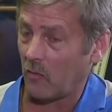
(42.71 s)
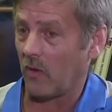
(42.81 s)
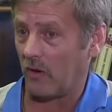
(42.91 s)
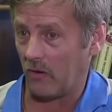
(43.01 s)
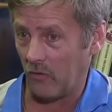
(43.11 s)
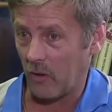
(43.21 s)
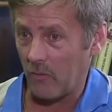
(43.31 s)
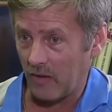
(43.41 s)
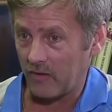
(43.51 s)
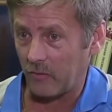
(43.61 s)
and we're going to do our
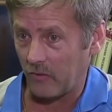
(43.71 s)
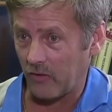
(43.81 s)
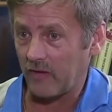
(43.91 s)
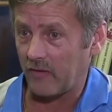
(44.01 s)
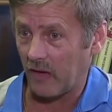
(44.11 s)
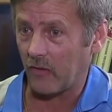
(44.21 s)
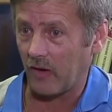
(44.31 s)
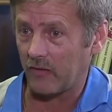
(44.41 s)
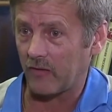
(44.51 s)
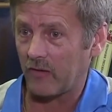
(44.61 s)
best to address that
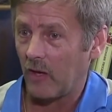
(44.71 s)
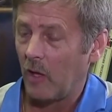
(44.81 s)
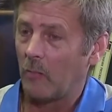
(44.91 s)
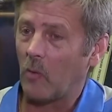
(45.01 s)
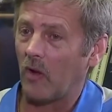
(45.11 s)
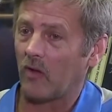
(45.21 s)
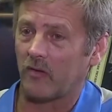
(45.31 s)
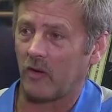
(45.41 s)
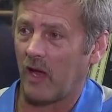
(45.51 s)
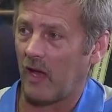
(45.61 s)
crisis, but we
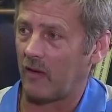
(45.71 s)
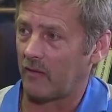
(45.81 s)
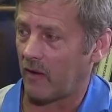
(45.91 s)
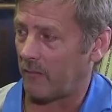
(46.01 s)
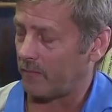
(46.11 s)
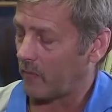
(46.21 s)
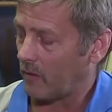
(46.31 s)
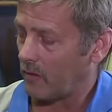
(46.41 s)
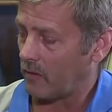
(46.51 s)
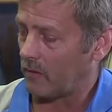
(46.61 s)
also can't, um,
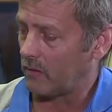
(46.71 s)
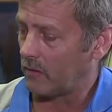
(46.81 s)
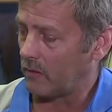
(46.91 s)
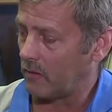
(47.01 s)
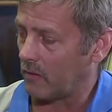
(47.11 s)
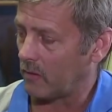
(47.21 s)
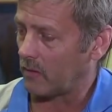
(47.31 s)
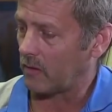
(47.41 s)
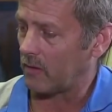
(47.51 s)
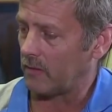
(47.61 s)
you know,
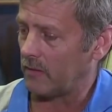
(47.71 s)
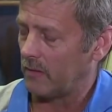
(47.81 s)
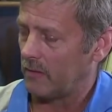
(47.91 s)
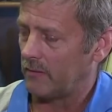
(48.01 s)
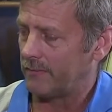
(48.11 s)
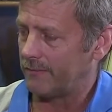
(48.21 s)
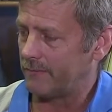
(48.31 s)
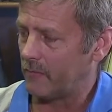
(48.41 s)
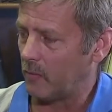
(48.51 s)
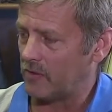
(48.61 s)

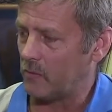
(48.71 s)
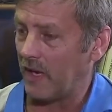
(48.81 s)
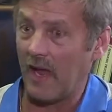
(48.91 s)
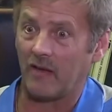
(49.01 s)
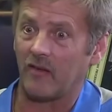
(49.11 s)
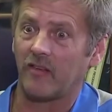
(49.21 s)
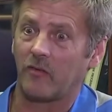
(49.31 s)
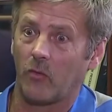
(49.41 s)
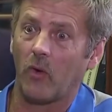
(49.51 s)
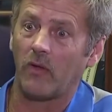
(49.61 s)
we, we can't
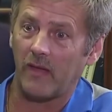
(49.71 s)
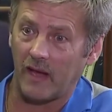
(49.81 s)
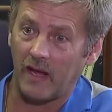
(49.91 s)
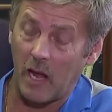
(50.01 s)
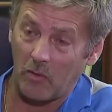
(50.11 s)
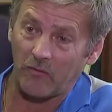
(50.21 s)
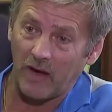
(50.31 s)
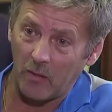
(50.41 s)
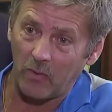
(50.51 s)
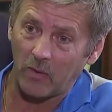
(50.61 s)
destroy the economic
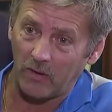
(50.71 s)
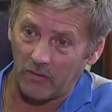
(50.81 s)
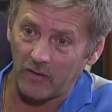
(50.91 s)
viability of the